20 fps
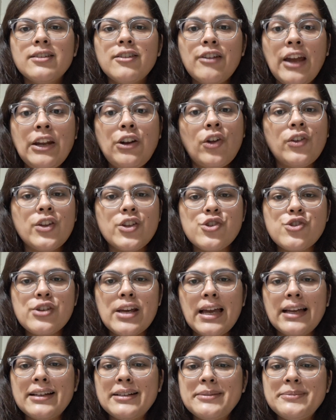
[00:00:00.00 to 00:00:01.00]
right on the
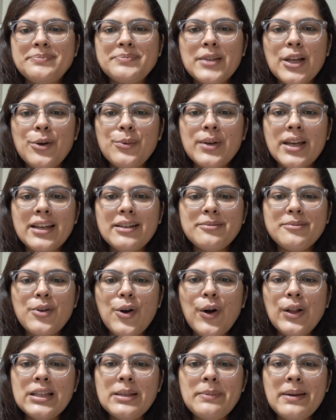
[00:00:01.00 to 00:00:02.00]
track okay
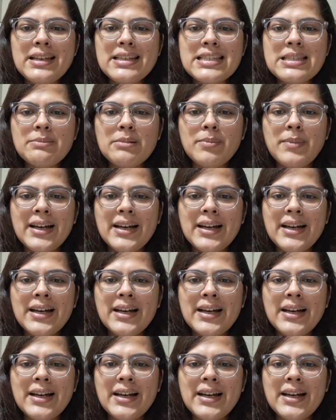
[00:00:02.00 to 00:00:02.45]
all the best bye